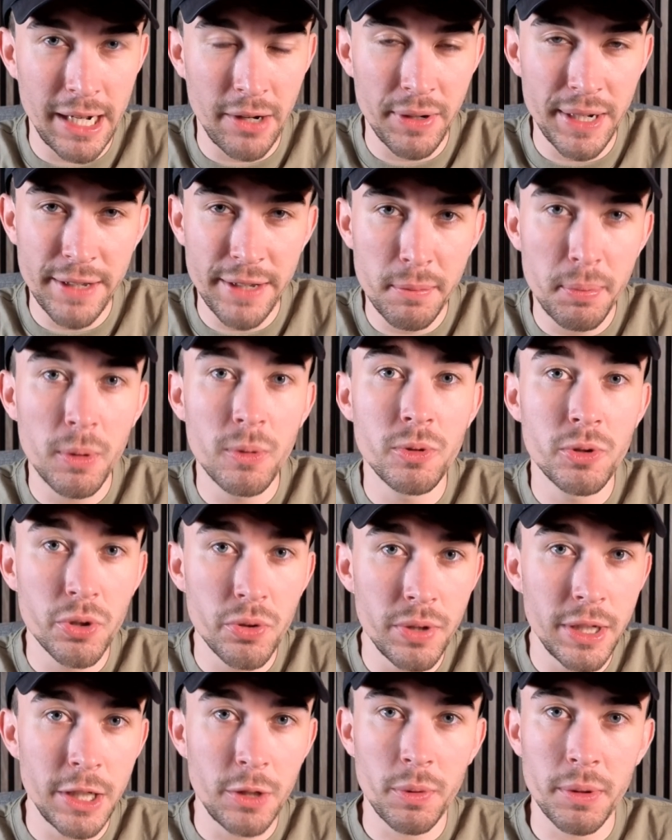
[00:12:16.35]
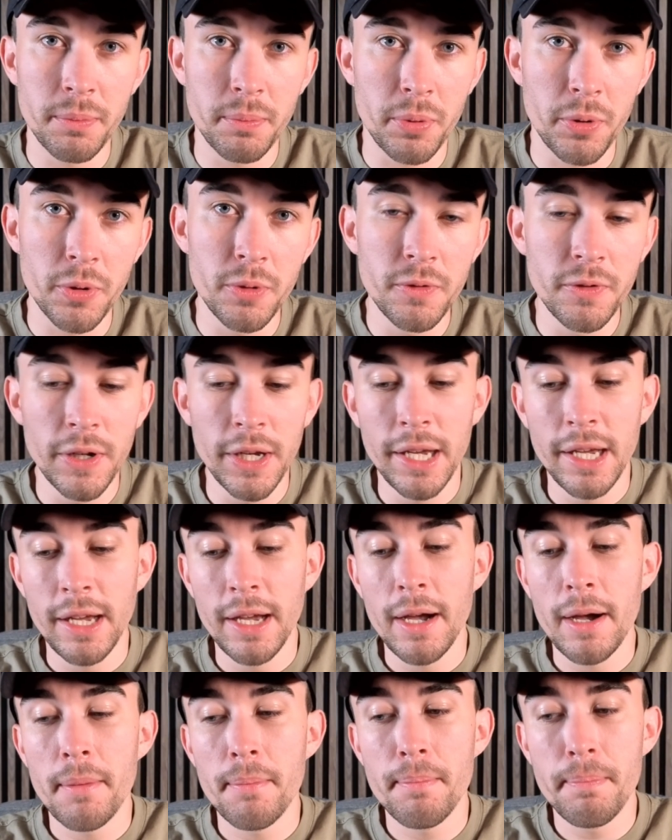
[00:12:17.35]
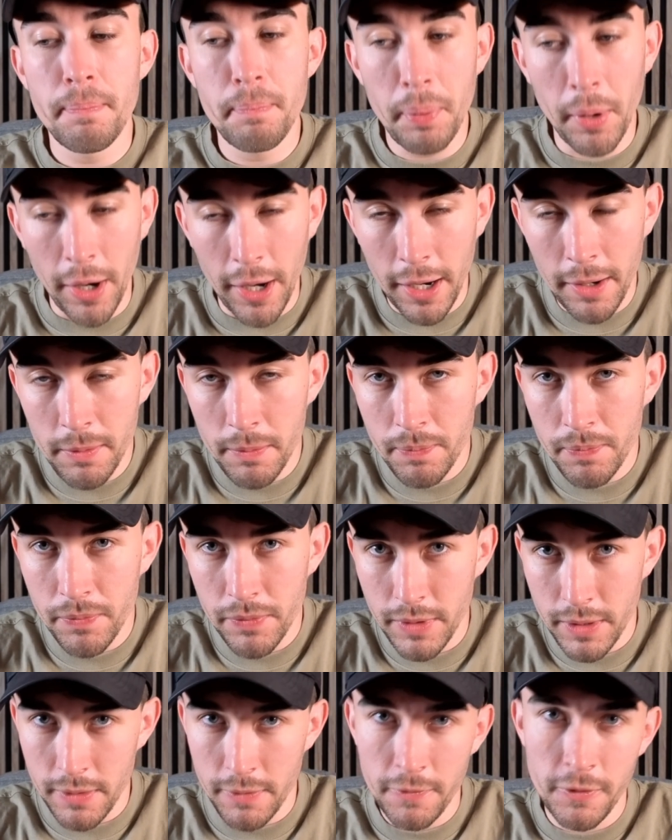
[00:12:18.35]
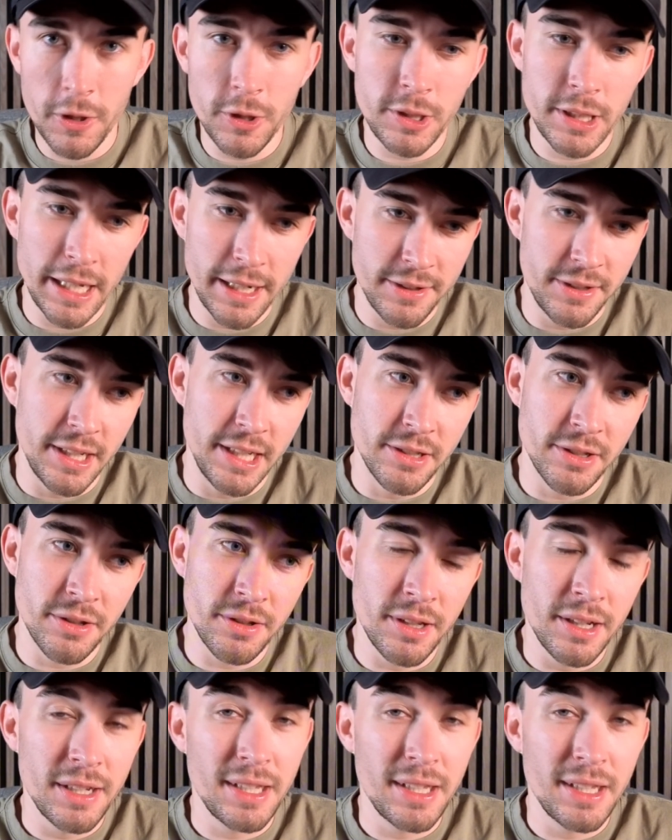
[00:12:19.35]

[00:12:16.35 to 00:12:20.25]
Liverpool do need to improve, but first day of the season,